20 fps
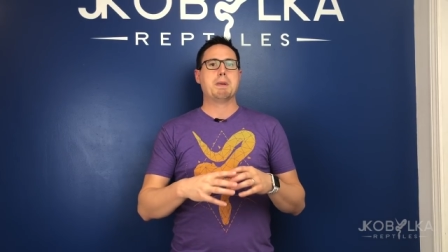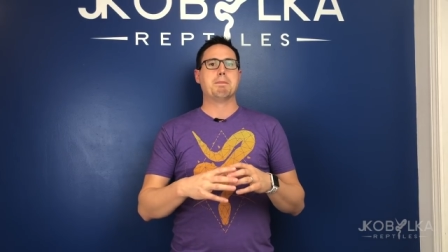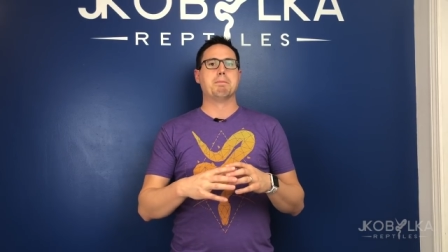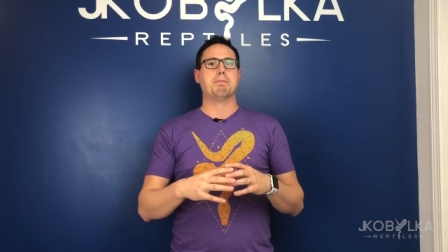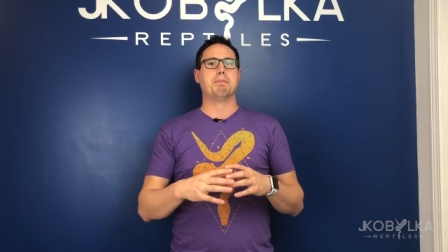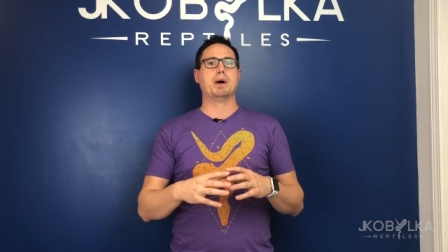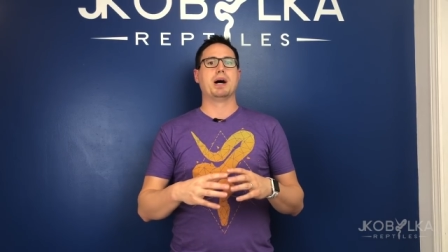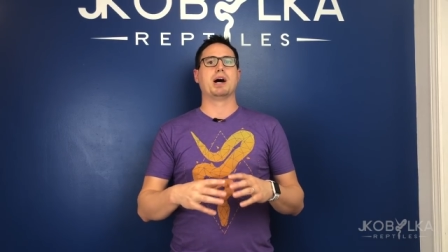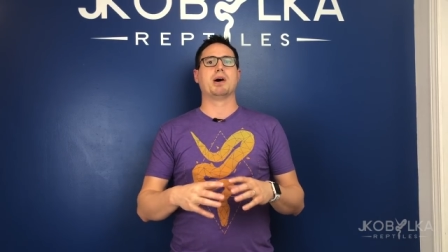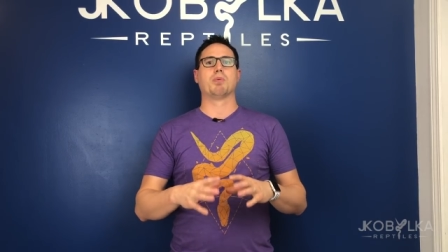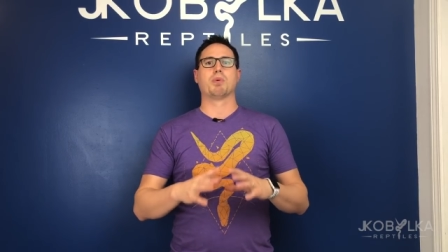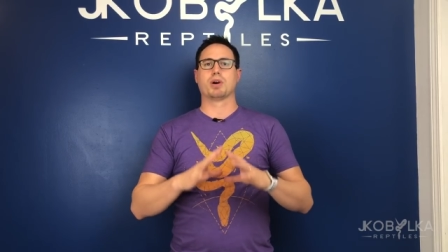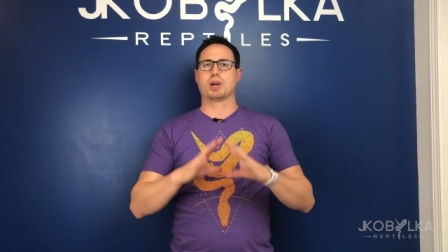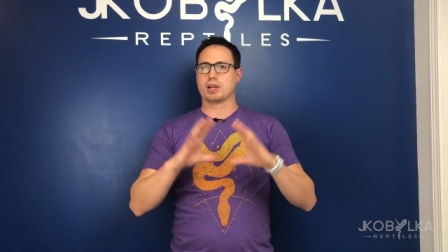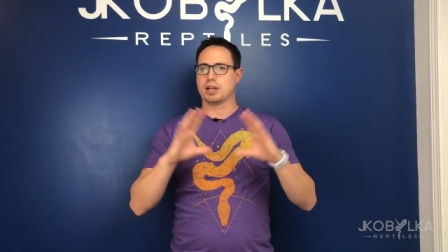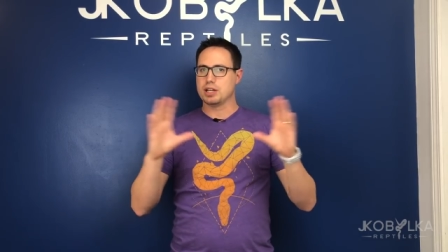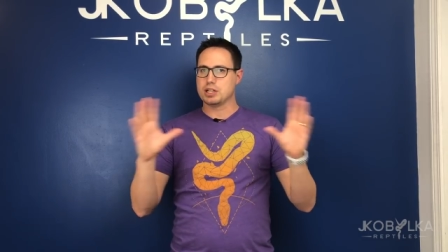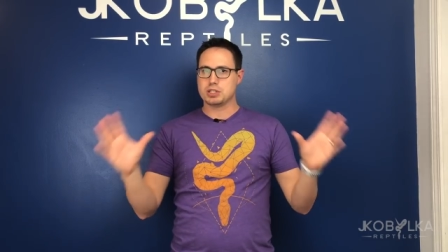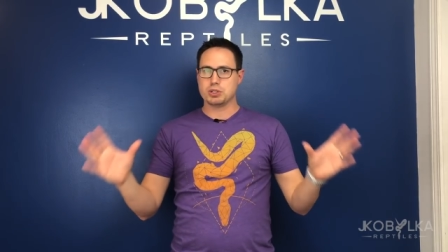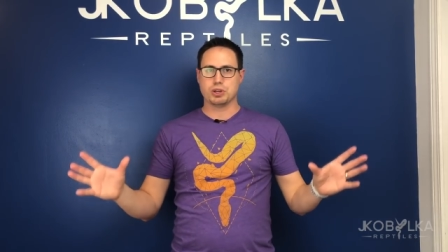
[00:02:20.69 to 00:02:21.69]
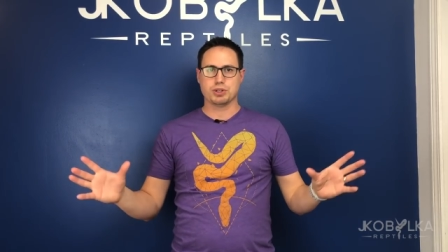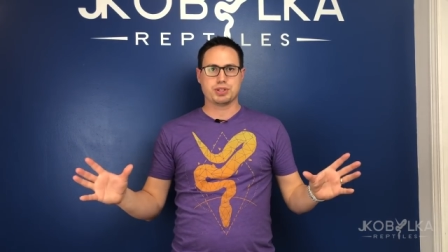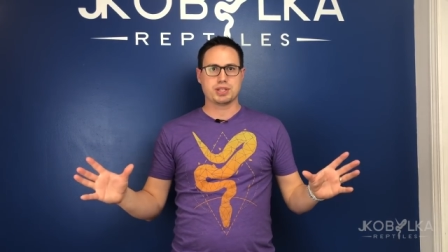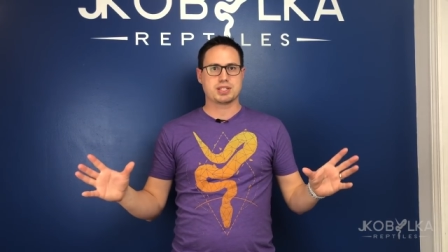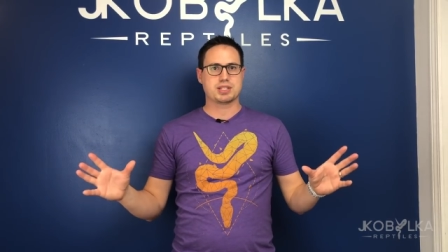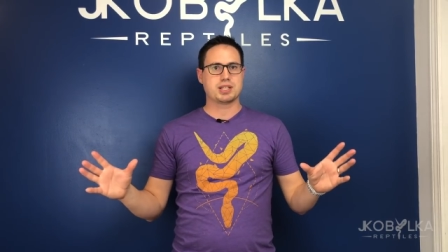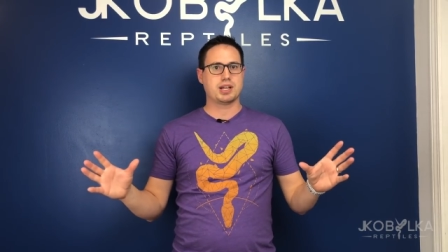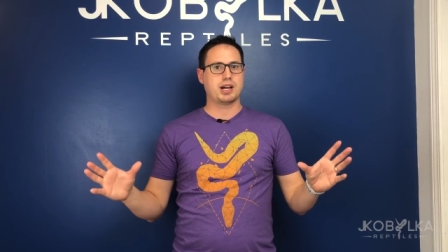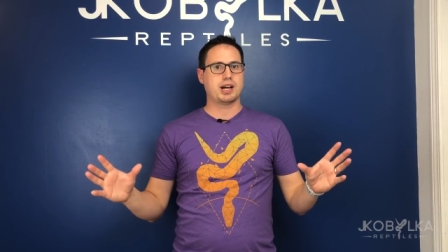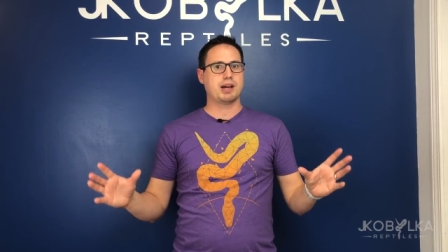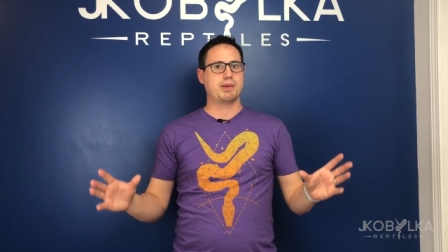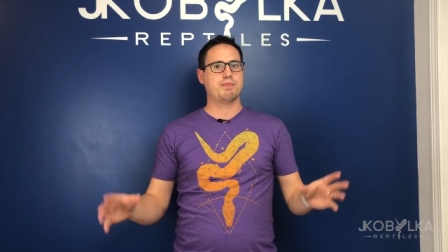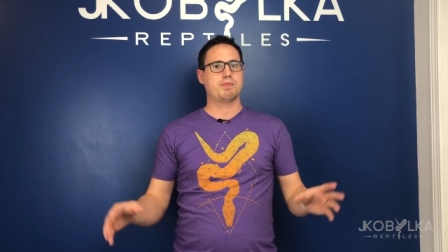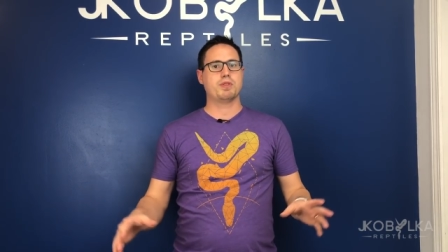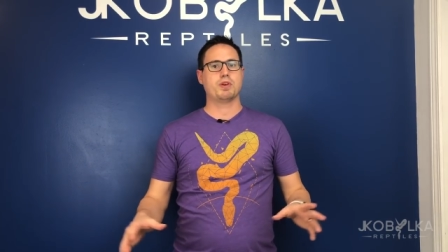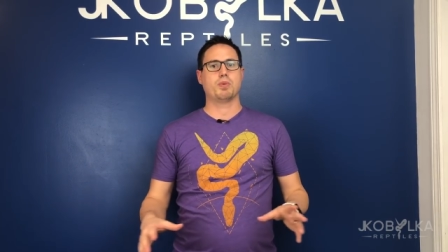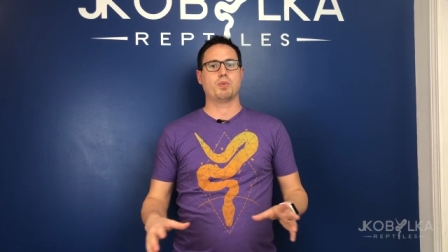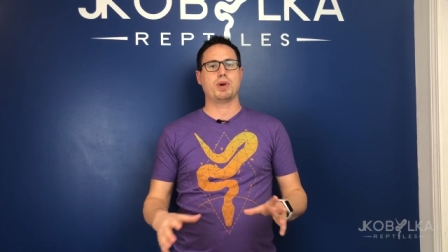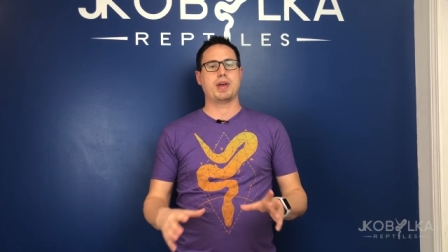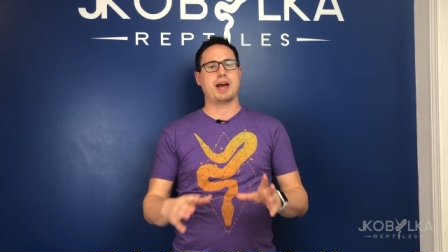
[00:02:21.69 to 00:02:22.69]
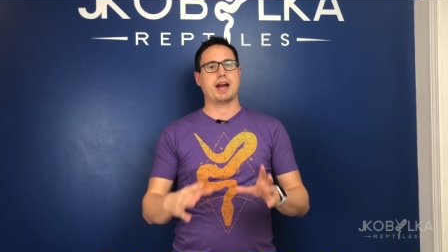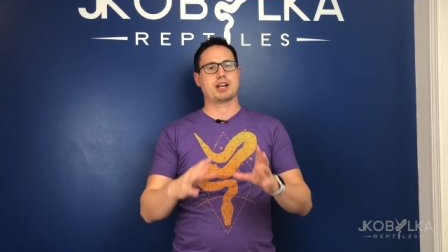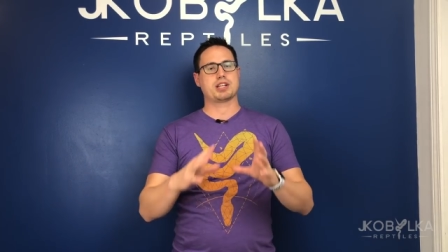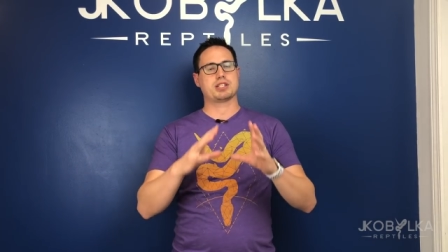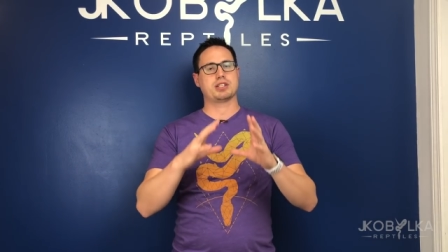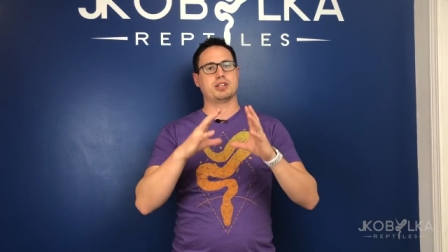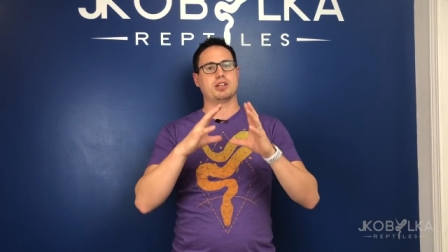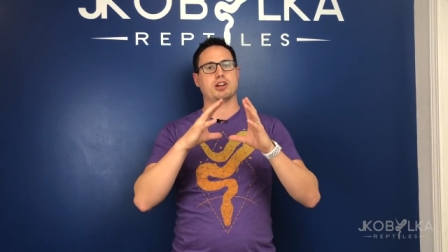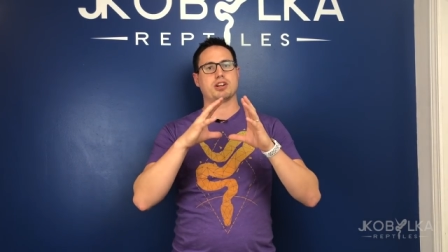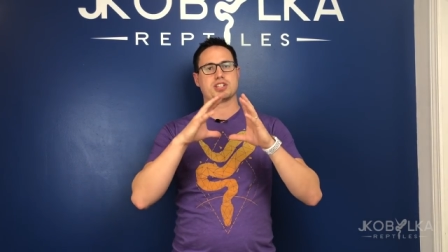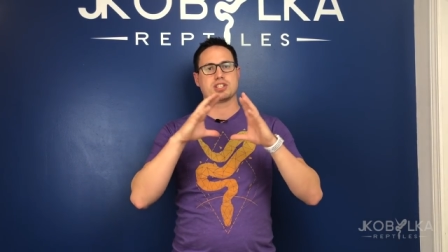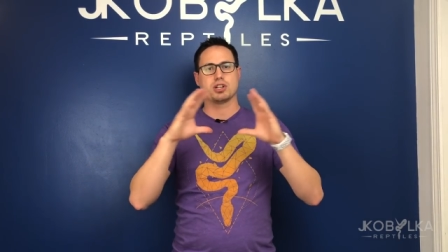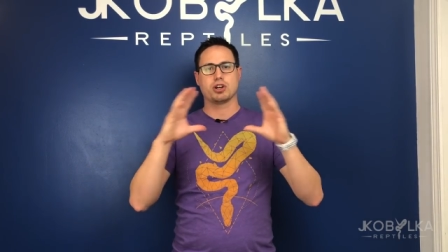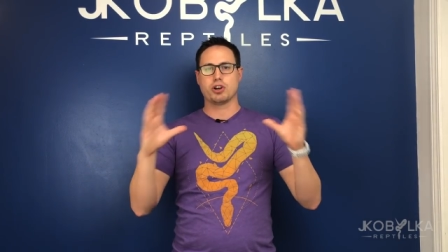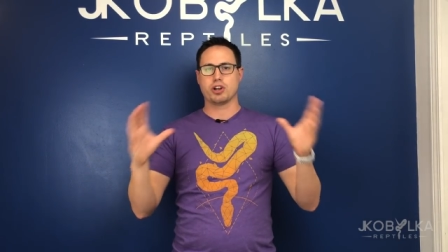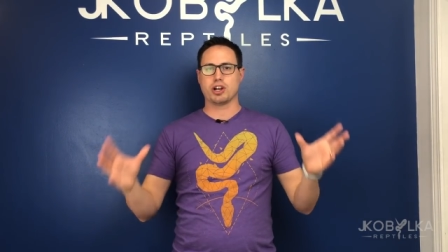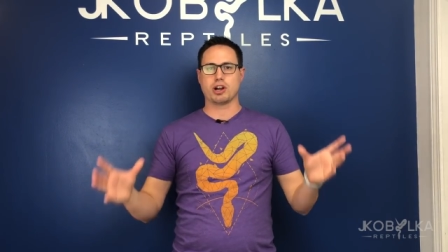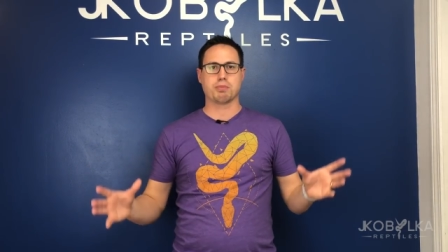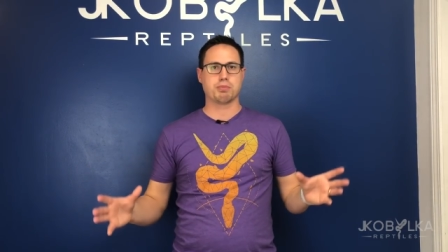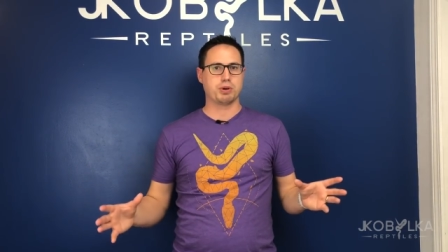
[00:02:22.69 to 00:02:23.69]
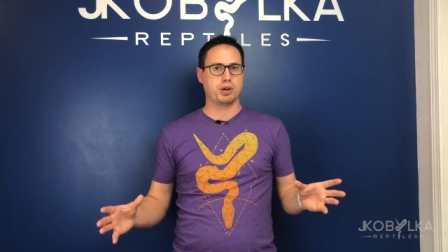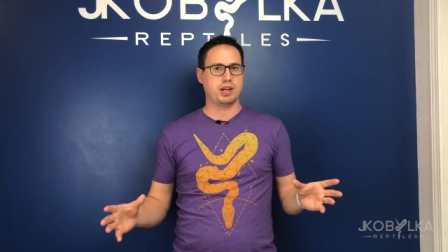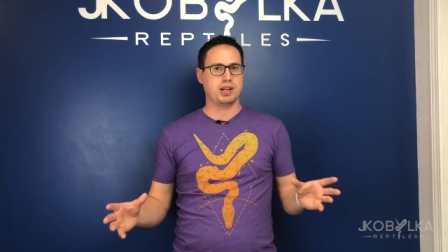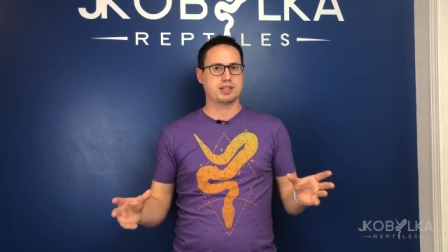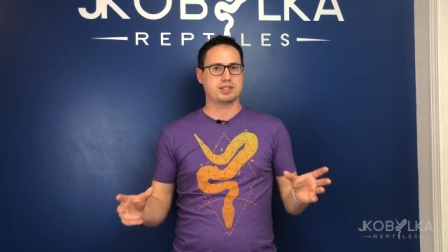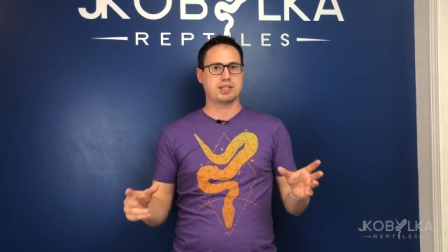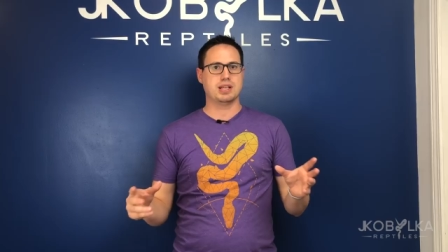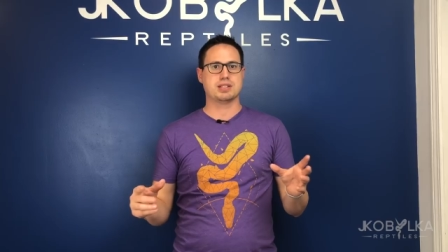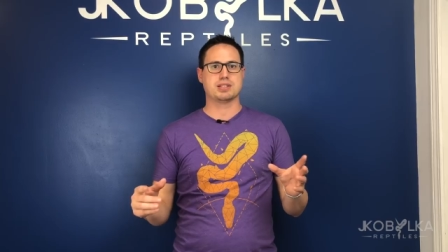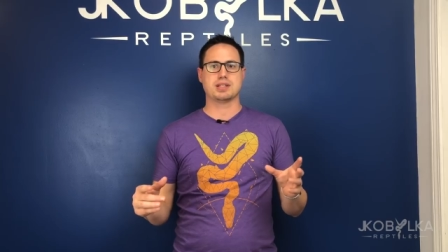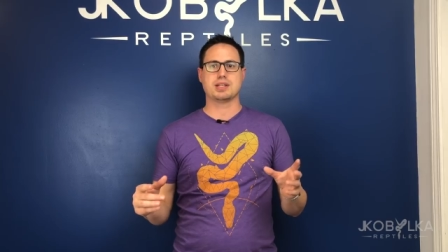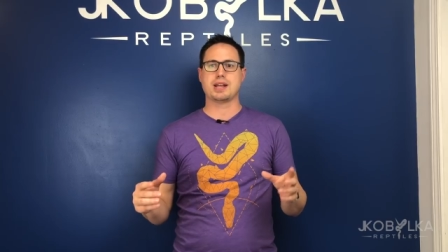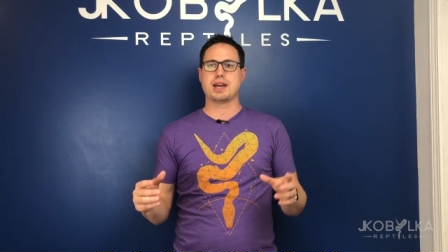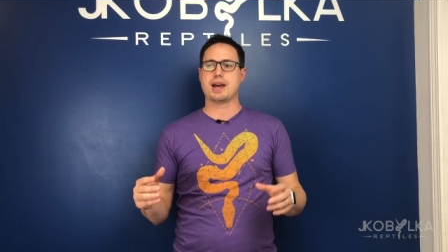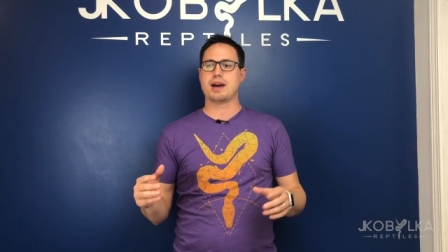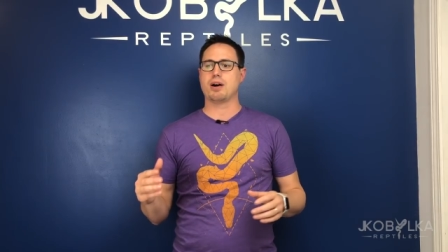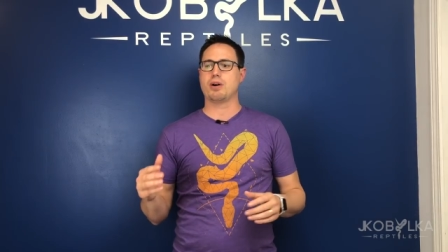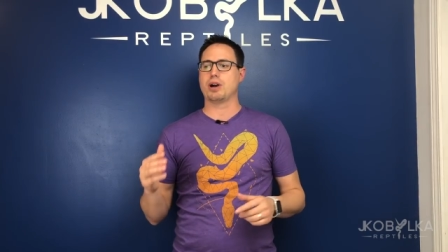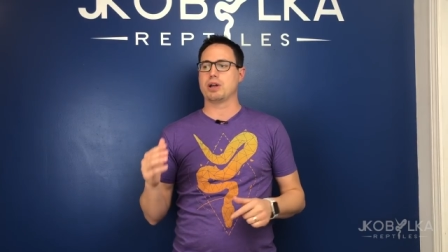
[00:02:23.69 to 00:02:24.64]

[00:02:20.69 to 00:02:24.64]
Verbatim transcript: But we're gonna do it this time. We actually are starting our breeding season now